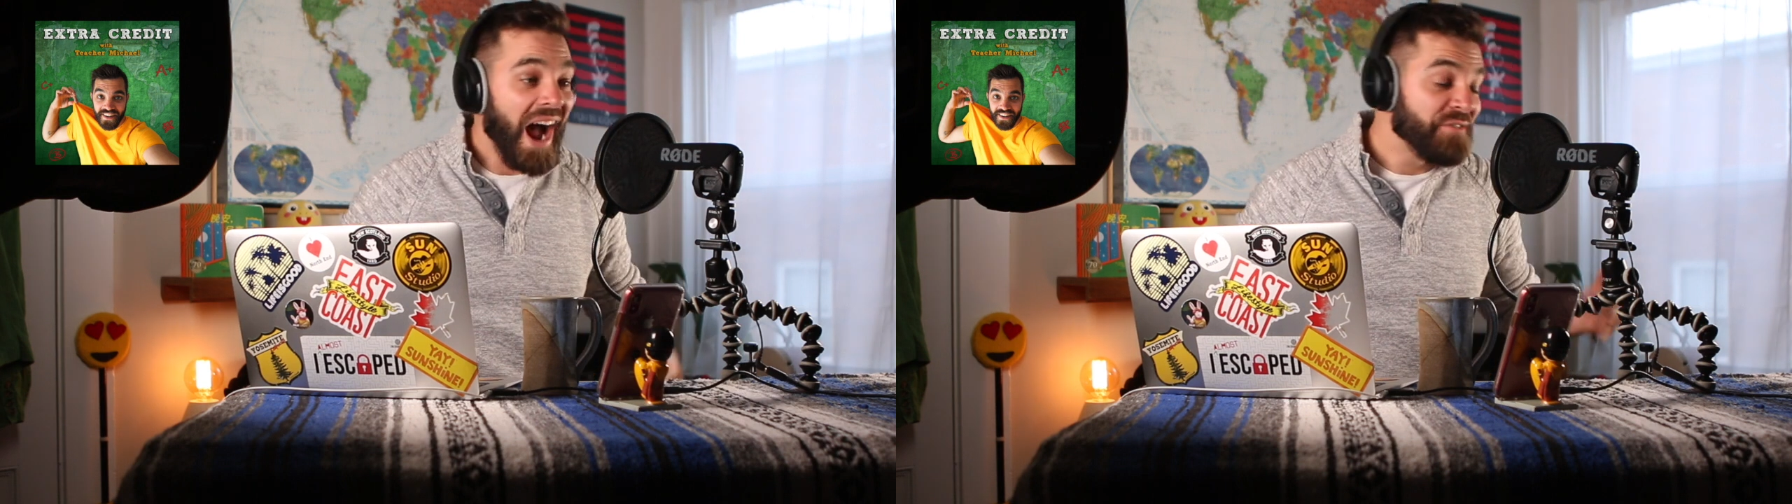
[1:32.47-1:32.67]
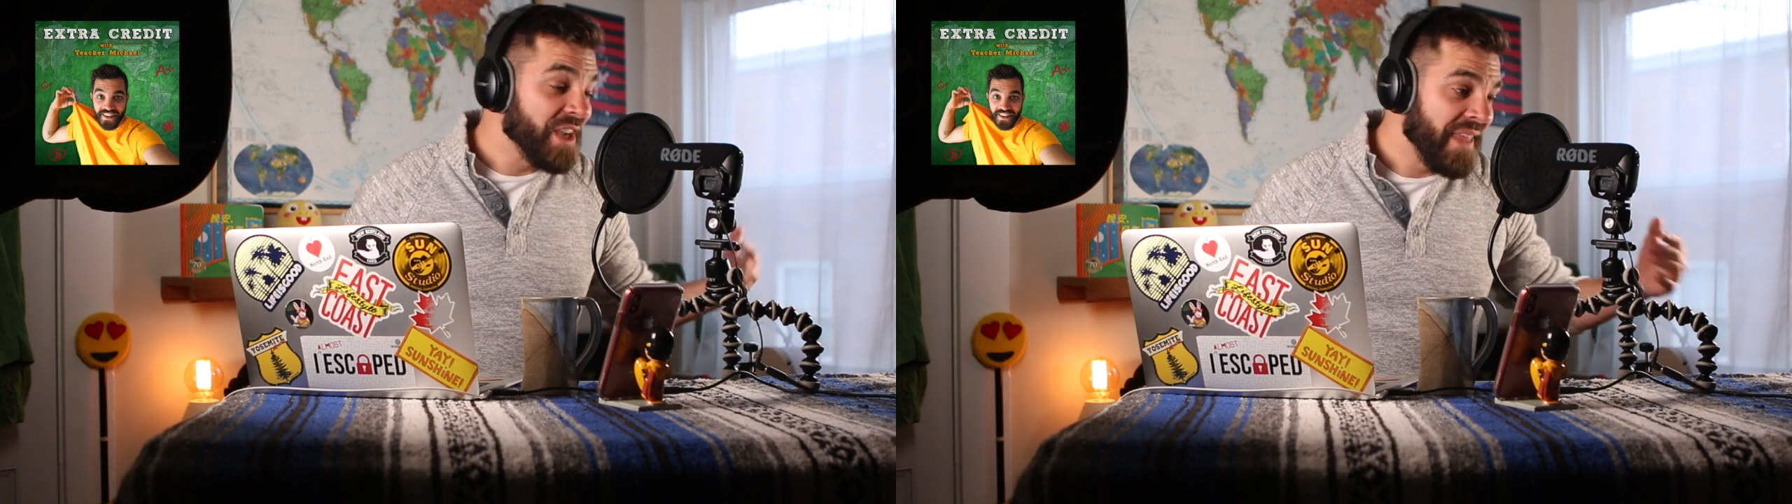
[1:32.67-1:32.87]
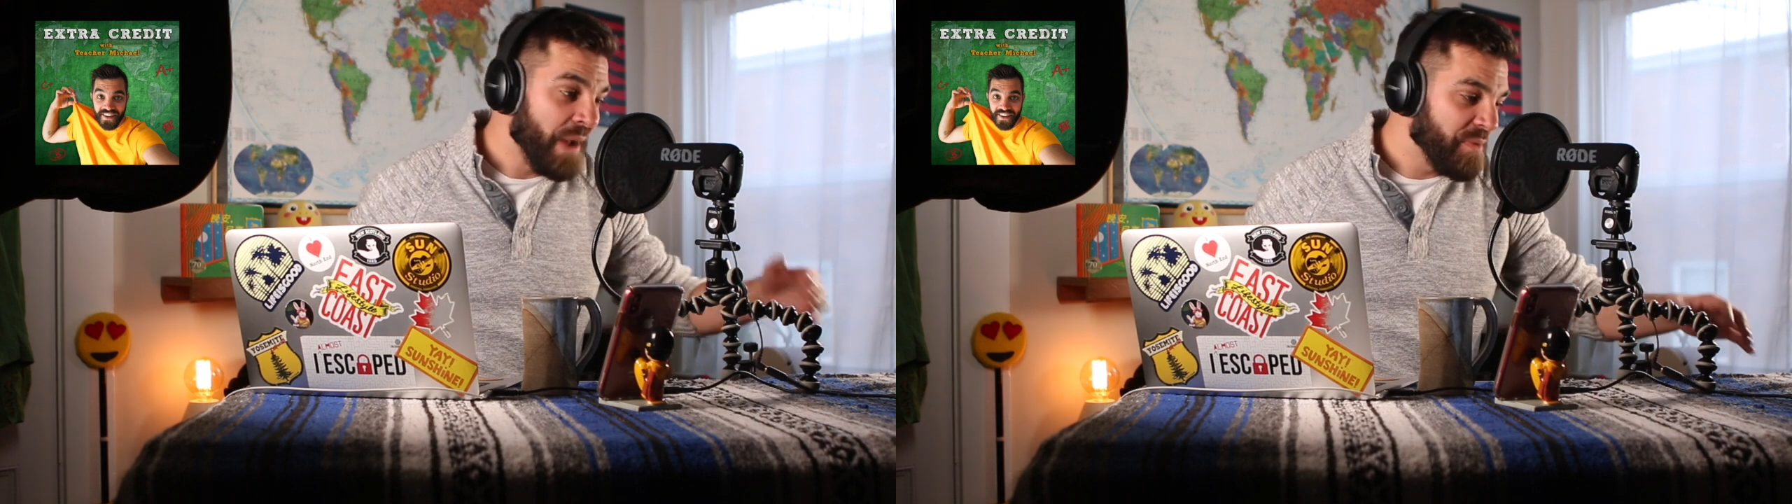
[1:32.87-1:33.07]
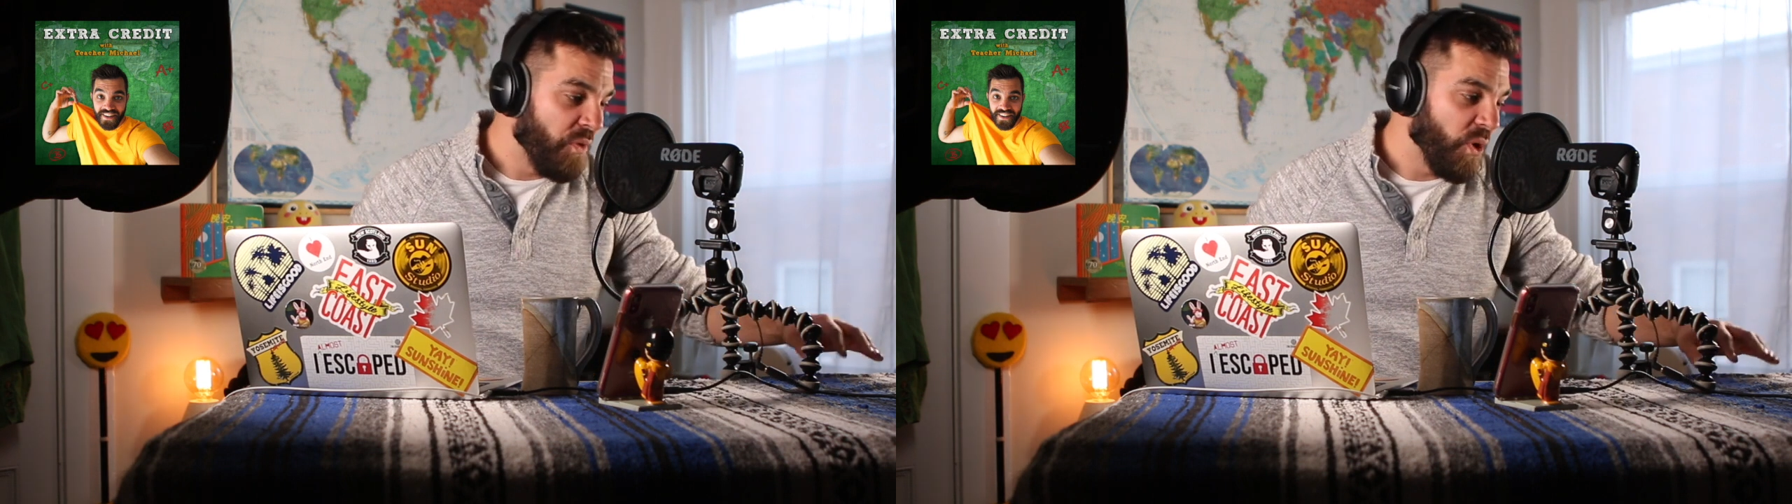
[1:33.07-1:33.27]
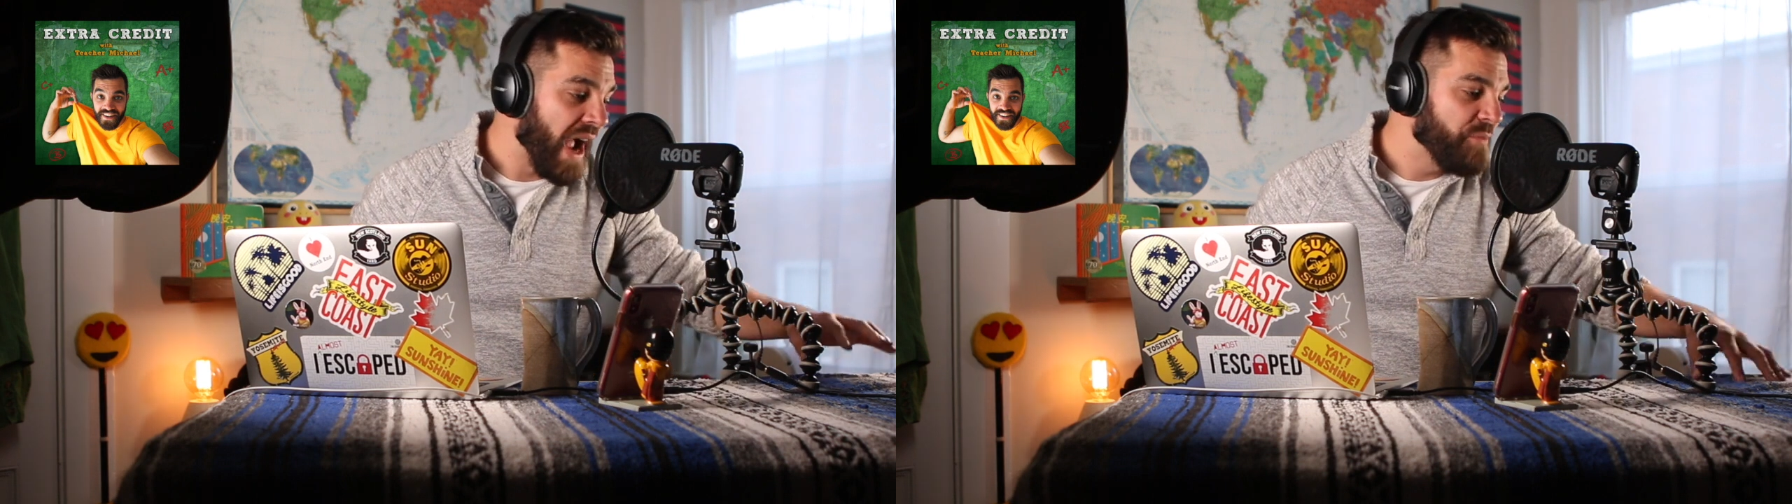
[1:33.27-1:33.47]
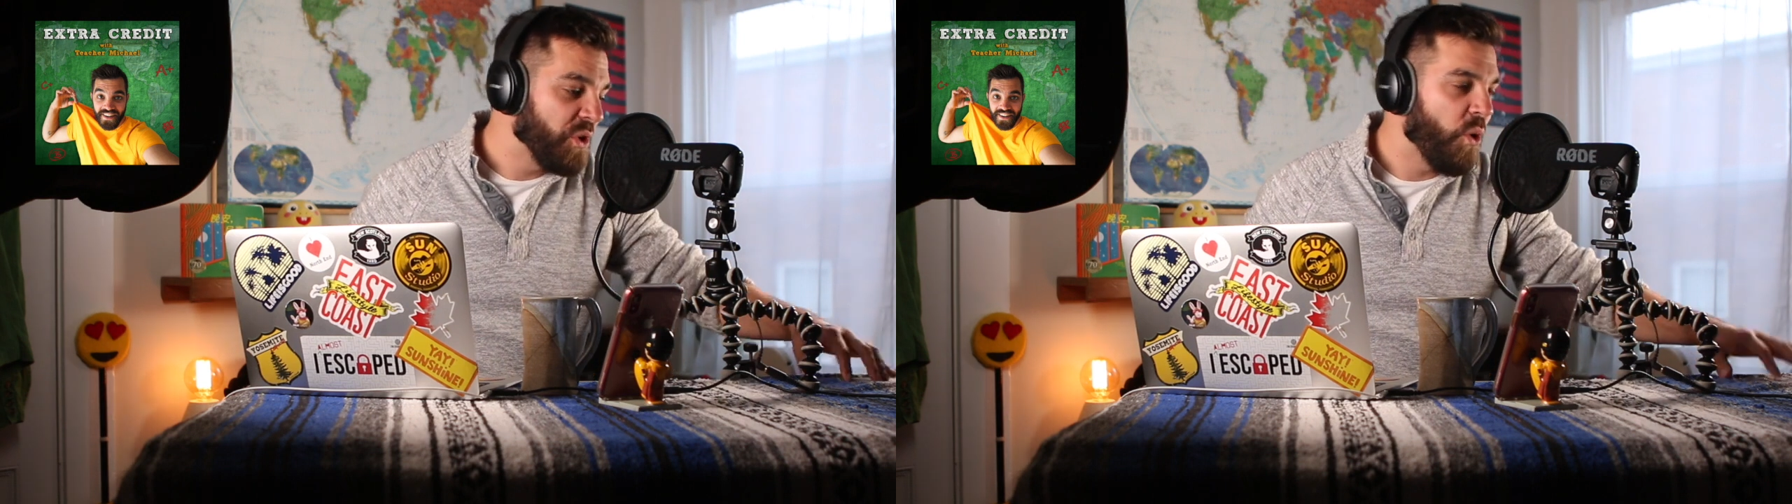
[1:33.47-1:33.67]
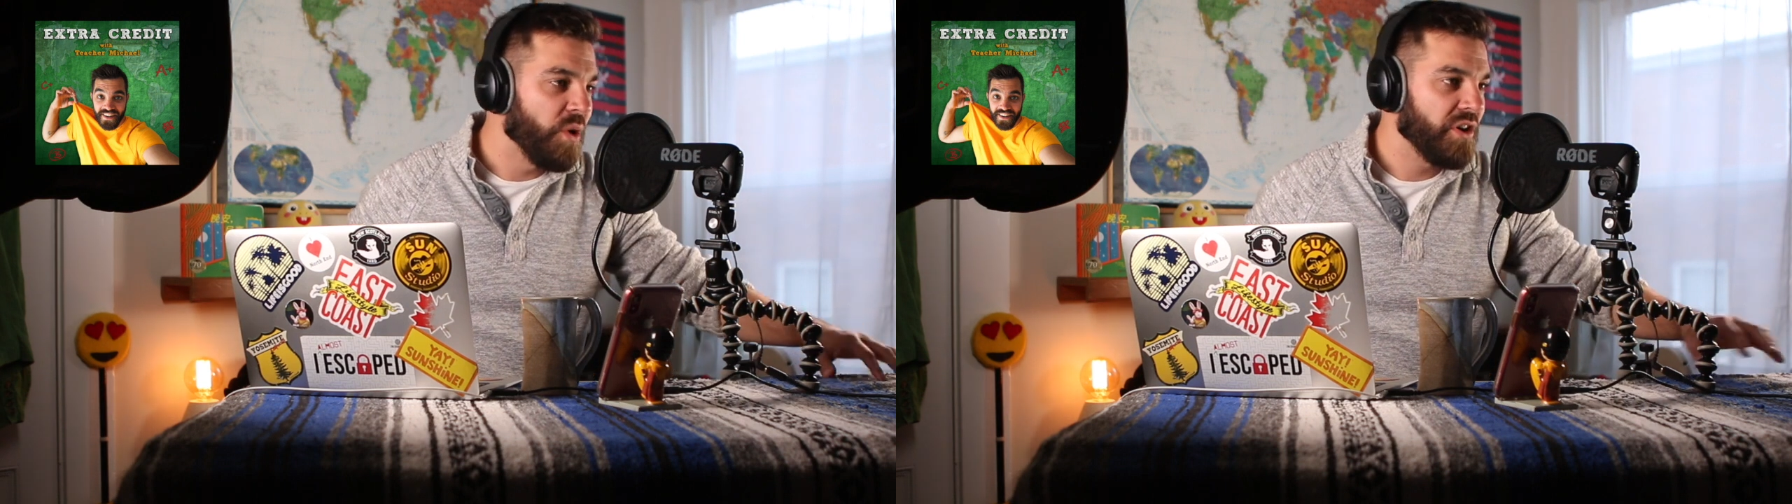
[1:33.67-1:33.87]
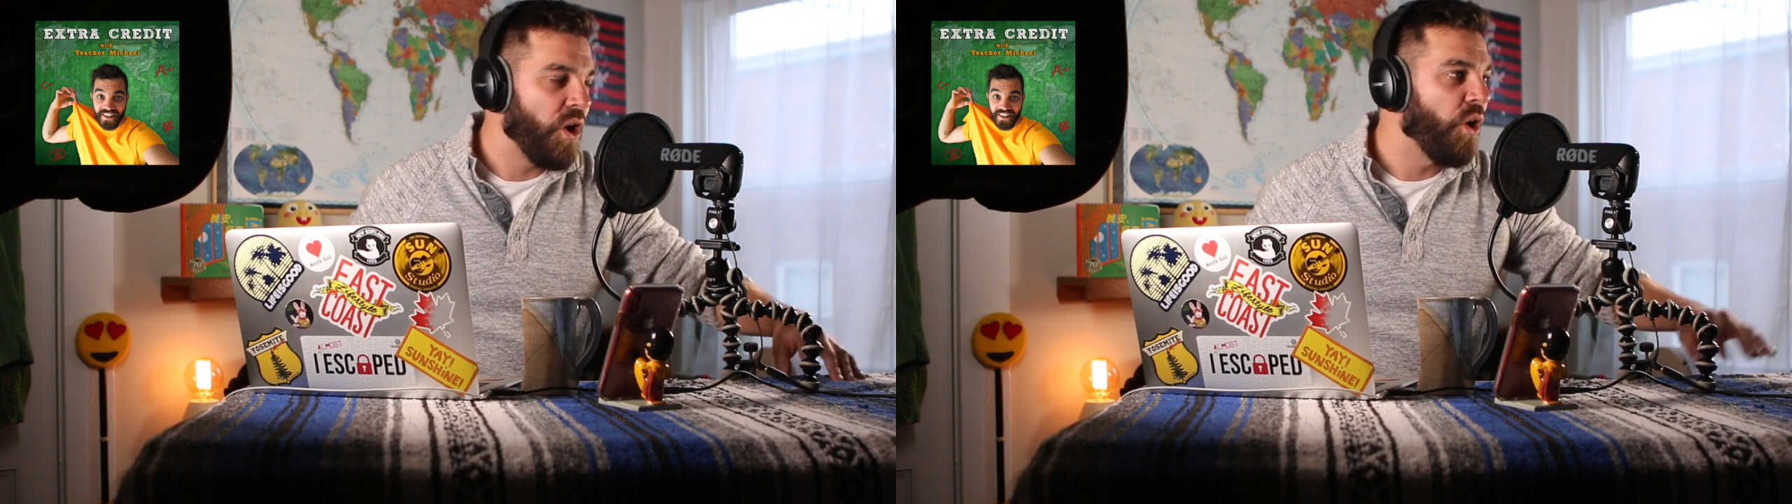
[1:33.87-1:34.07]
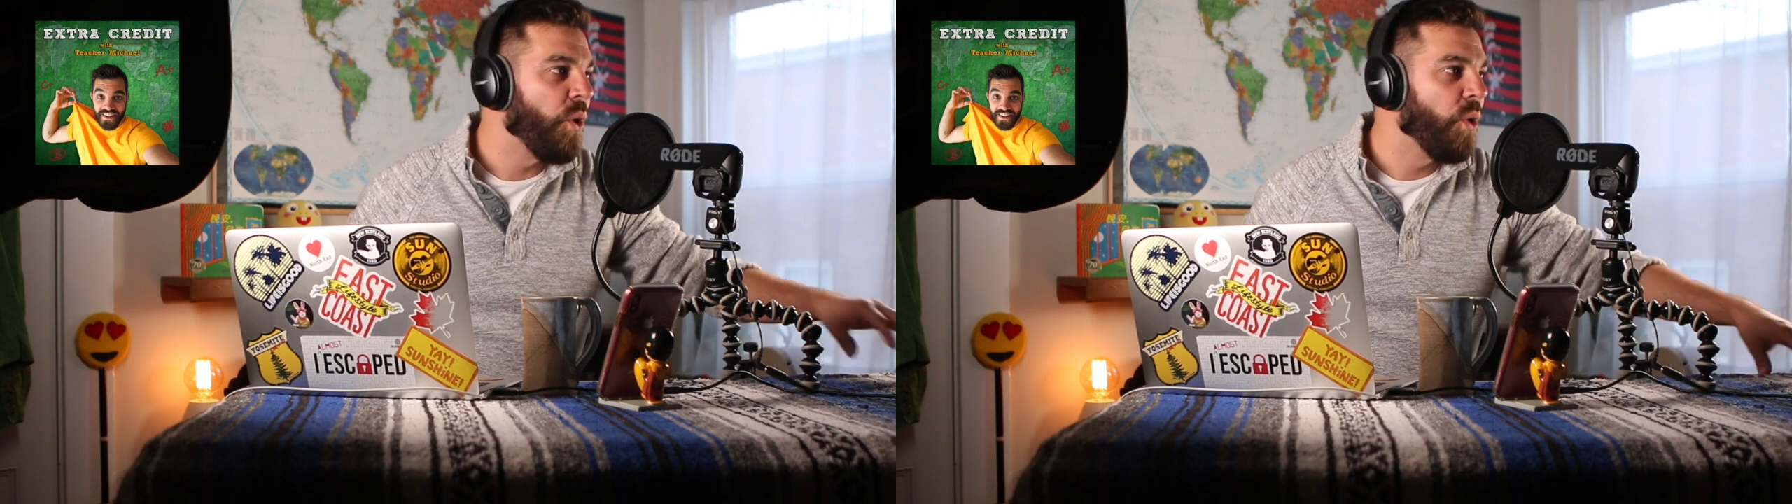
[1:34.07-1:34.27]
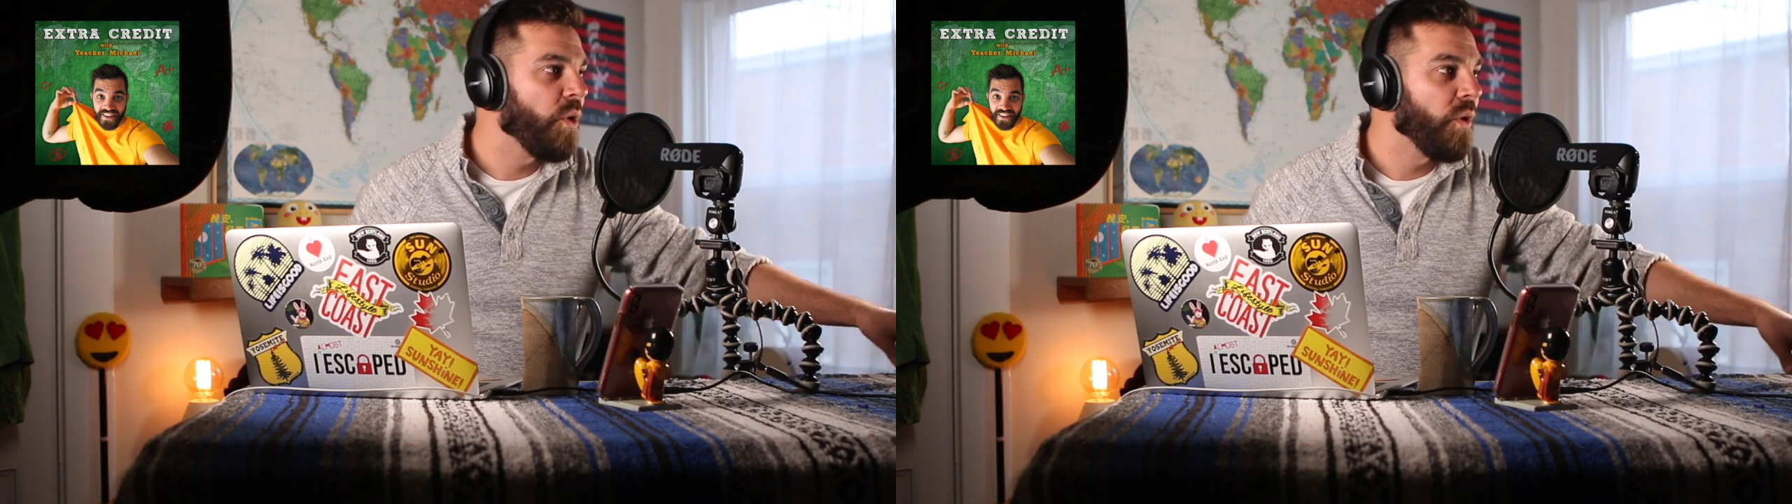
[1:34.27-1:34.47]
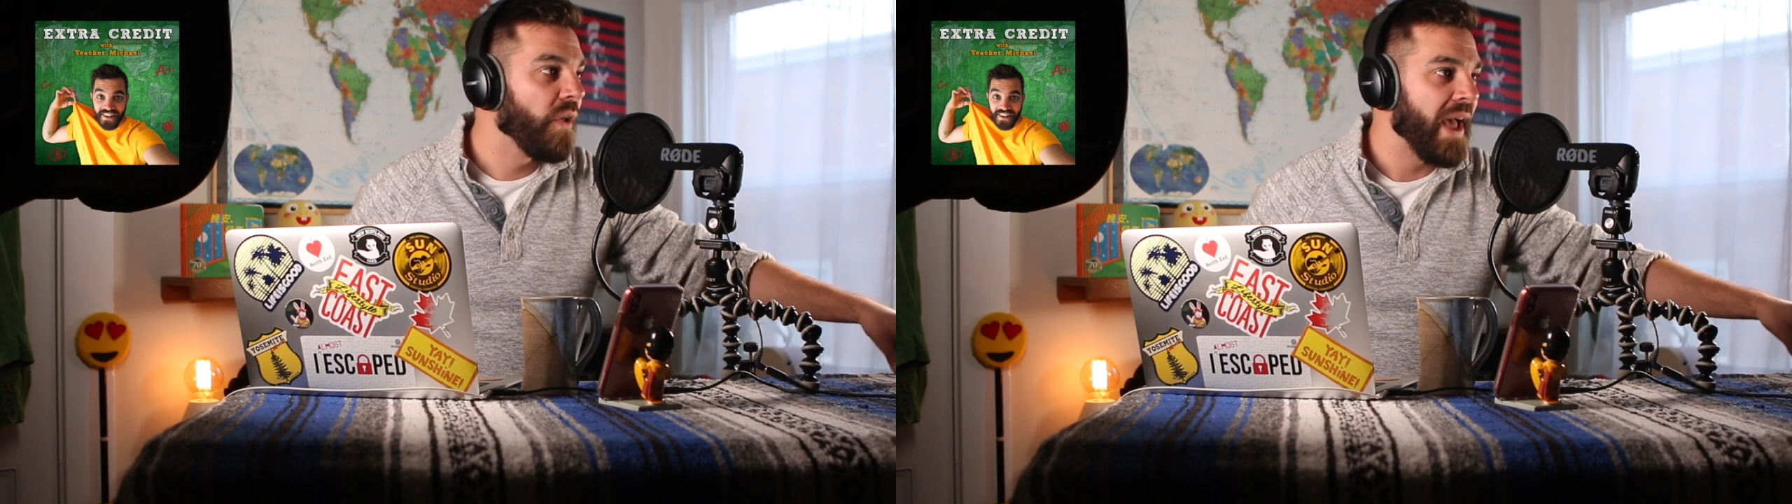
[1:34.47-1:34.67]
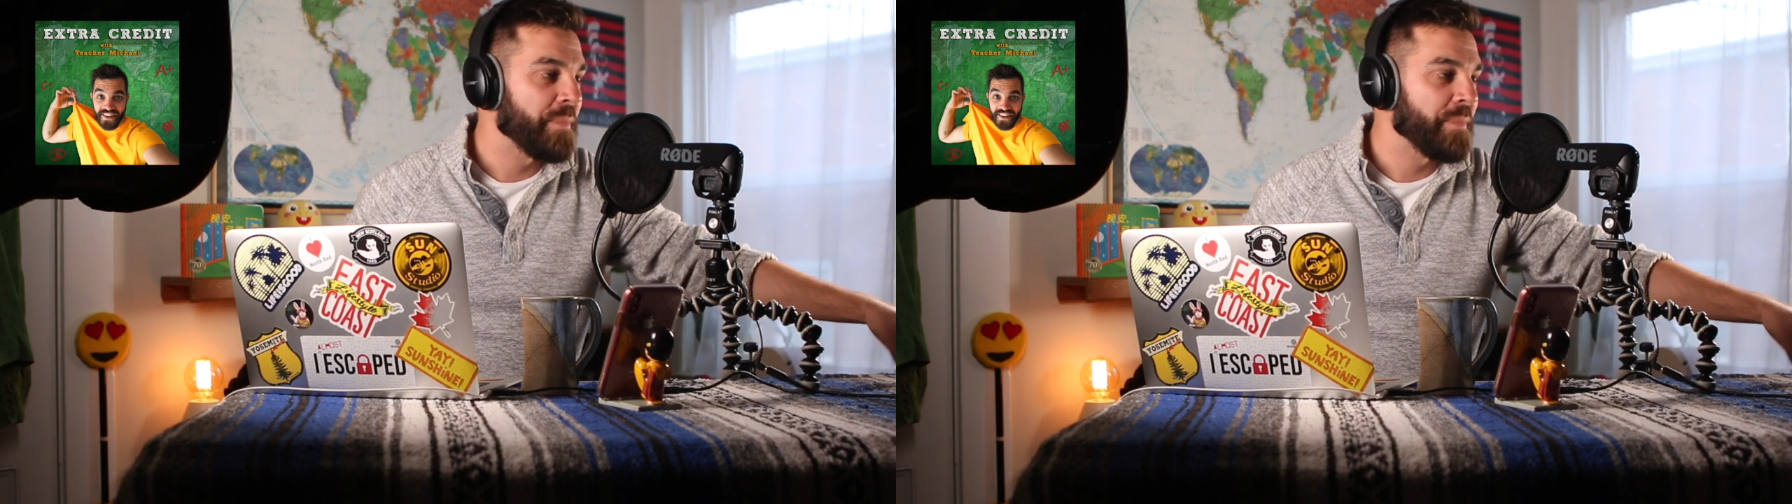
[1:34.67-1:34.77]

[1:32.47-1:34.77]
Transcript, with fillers: I've done that before. I recorded a whole